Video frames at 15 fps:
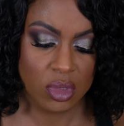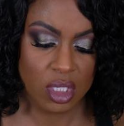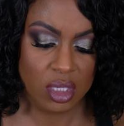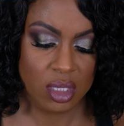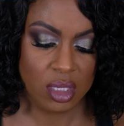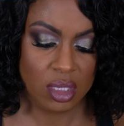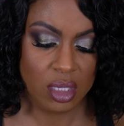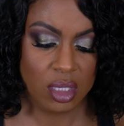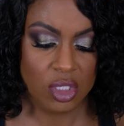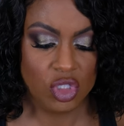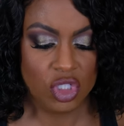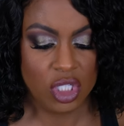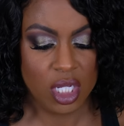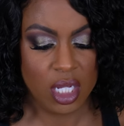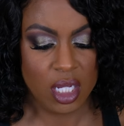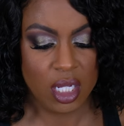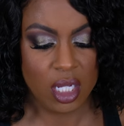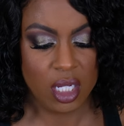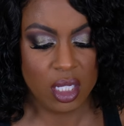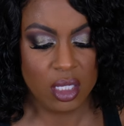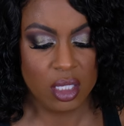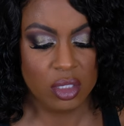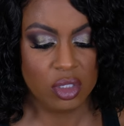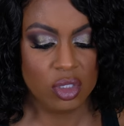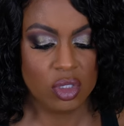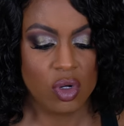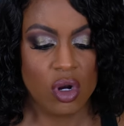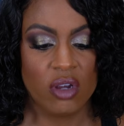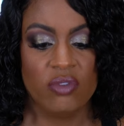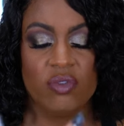This is in the shade
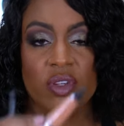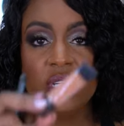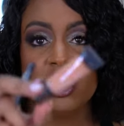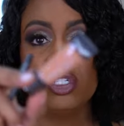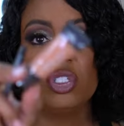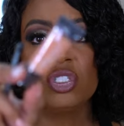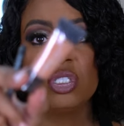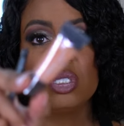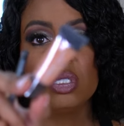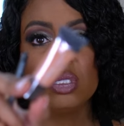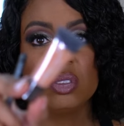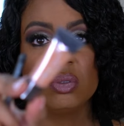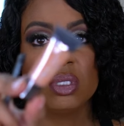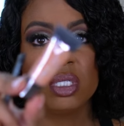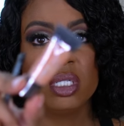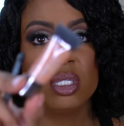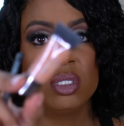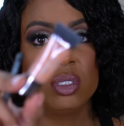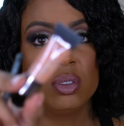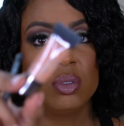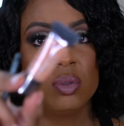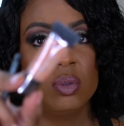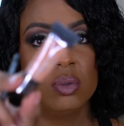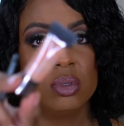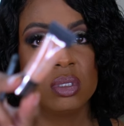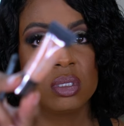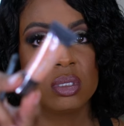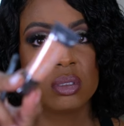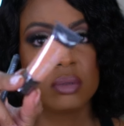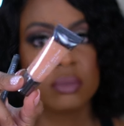Starfish. This is really
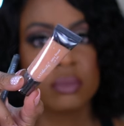cute.